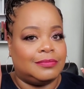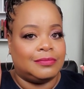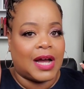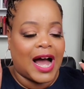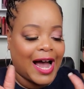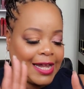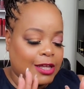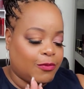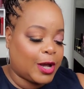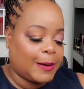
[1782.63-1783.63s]

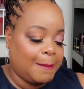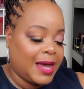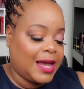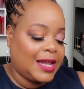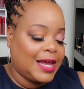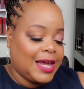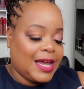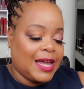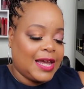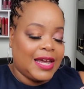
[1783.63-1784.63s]
highly recommend
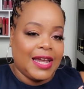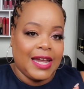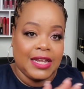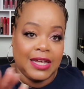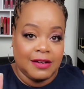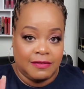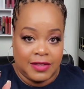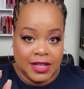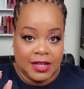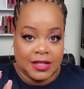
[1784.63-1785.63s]
any of
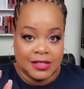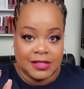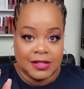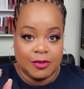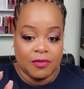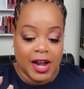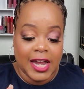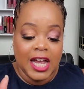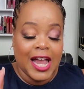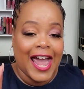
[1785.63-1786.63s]
these,
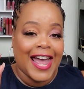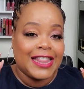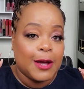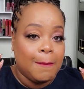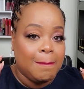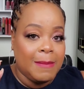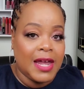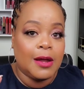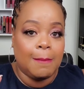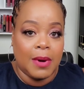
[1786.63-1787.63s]
right? At the
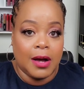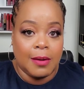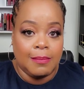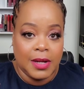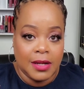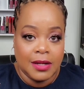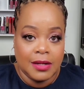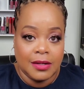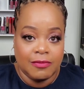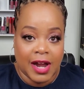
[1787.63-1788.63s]
minimum,
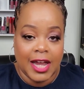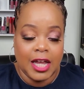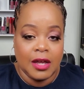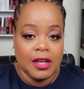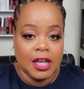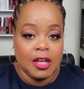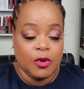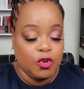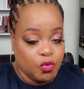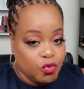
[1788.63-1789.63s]
right,
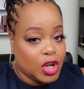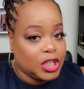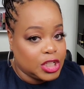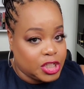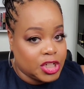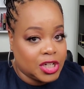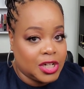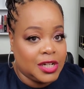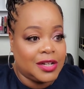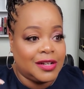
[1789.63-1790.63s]
you really
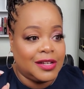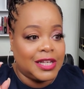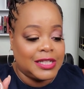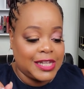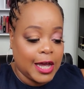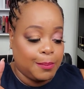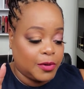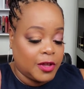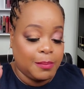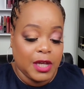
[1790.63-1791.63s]
should sample
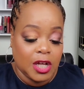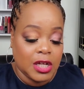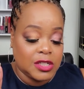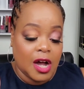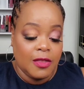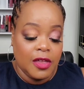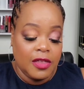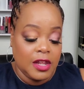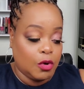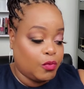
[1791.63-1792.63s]
them, because other
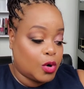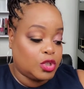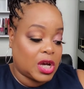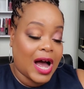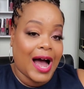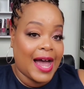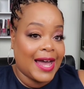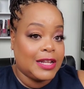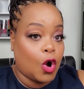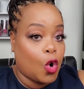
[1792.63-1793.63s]
than the Roja, I
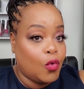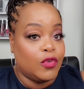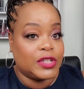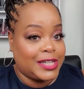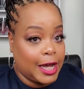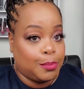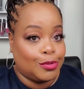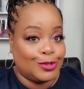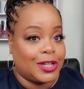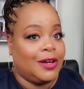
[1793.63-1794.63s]
had
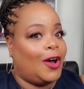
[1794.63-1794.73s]
oversampled